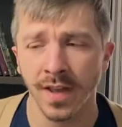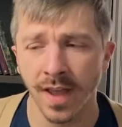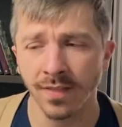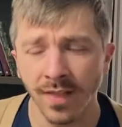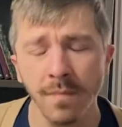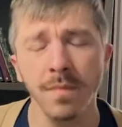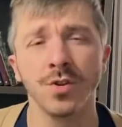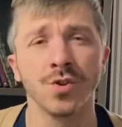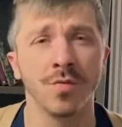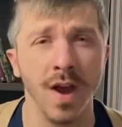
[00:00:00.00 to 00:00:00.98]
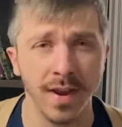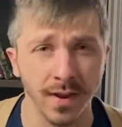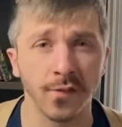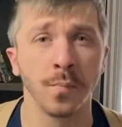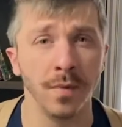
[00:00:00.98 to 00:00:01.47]
And let me try and
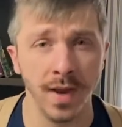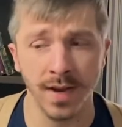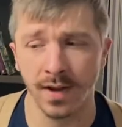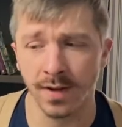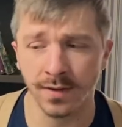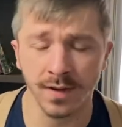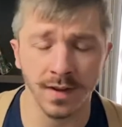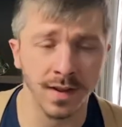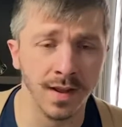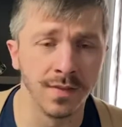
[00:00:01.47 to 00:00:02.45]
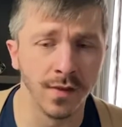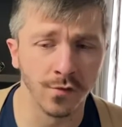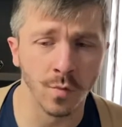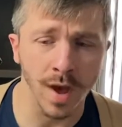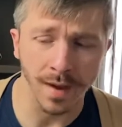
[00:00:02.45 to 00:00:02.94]
explaining it in
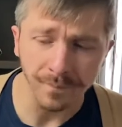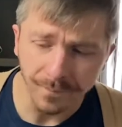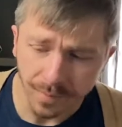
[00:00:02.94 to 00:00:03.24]
this way.